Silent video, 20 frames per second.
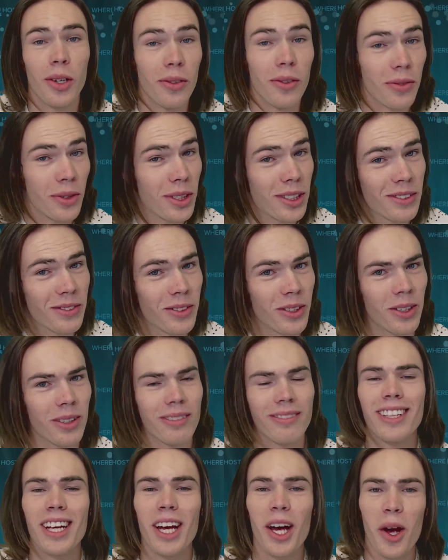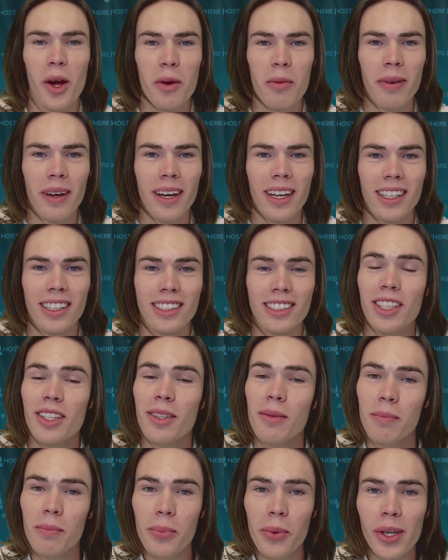first of all, their homepage,
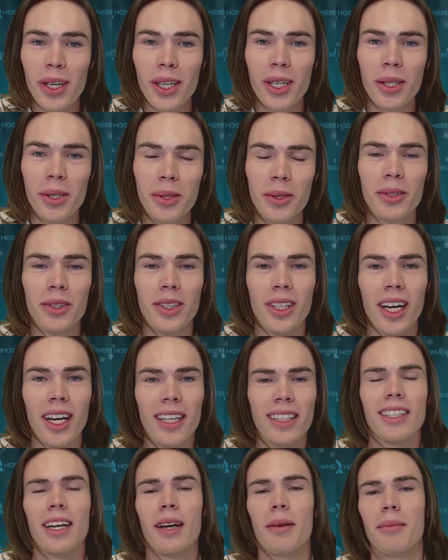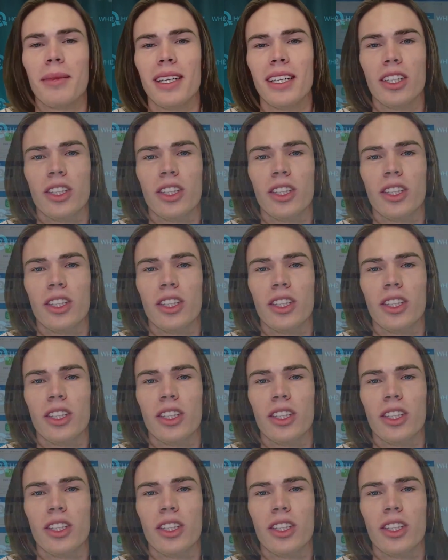pretty cool, right? I mean,